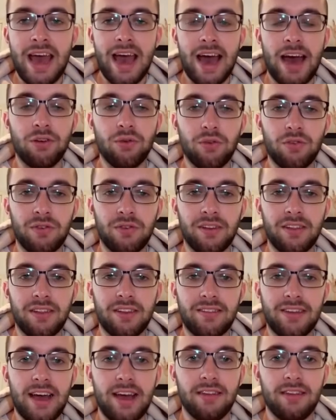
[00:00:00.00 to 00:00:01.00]
and also another
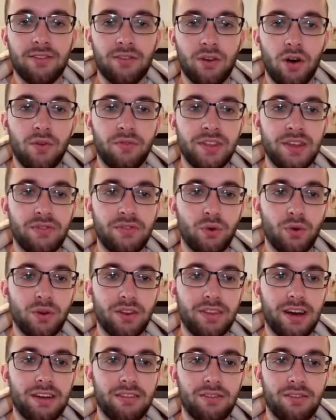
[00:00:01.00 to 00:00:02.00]
test of the
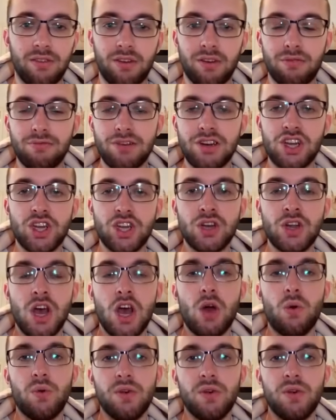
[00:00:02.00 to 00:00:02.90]
$40,000 region